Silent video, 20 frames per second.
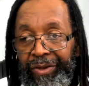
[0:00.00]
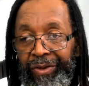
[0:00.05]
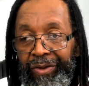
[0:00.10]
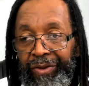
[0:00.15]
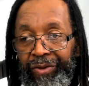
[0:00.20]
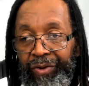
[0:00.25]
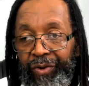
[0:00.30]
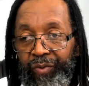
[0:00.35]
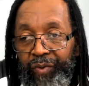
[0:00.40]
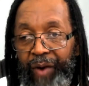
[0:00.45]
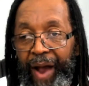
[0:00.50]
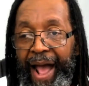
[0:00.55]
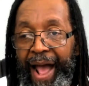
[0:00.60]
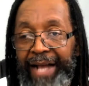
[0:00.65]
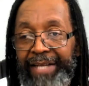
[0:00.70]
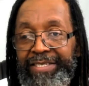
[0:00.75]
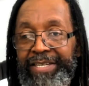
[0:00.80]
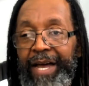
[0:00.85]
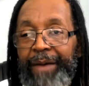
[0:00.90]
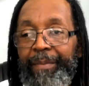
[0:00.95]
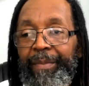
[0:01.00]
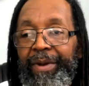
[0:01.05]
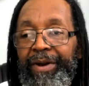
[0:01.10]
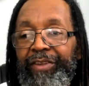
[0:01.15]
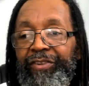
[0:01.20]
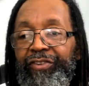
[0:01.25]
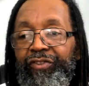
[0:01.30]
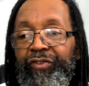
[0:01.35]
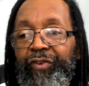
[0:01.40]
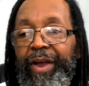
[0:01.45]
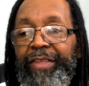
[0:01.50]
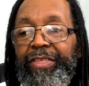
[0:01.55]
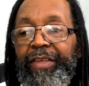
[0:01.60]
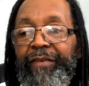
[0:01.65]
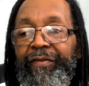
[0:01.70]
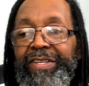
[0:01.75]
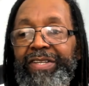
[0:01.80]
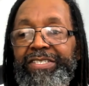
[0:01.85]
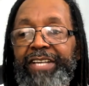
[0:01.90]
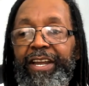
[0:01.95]
to rise up in the strength of
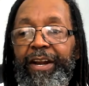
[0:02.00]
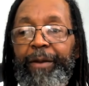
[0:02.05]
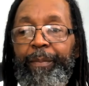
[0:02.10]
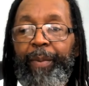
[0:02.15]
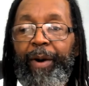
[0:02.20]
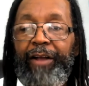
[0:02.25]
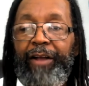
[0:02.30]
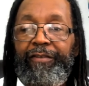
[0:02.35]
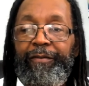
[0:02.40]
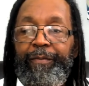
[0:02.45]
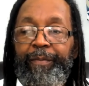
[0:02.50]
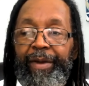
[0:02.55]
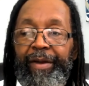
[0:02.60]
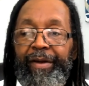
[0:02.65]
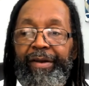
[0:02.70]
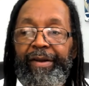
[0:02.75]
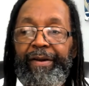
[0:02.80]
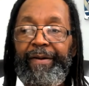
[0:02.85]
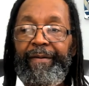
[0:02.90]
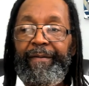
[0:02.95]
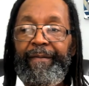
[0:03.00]
his set apart spirit.